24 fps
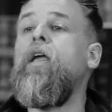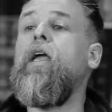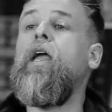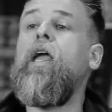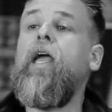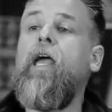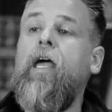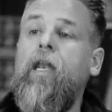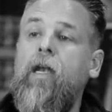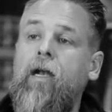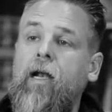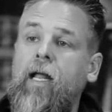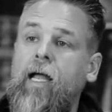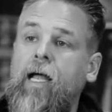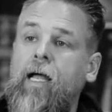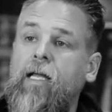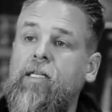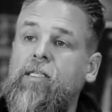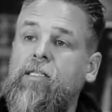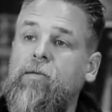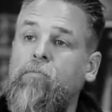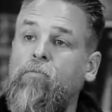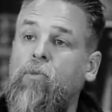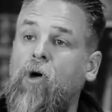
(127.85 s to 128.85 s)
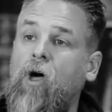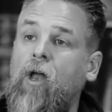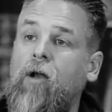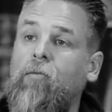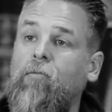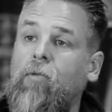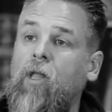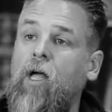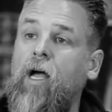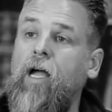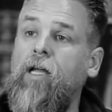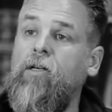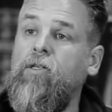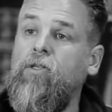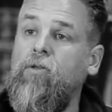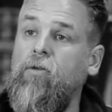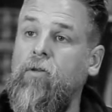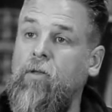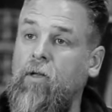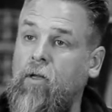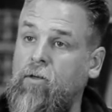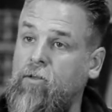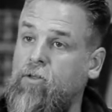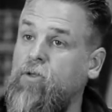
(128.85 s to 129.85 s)
And it adds some bottom line to
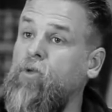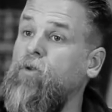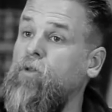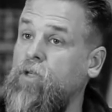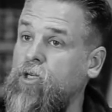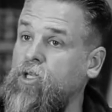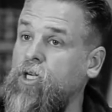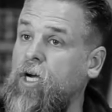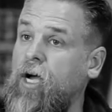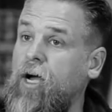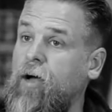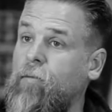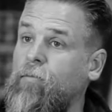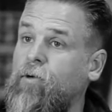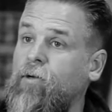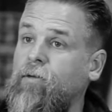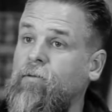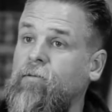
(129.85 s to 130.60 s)
the job.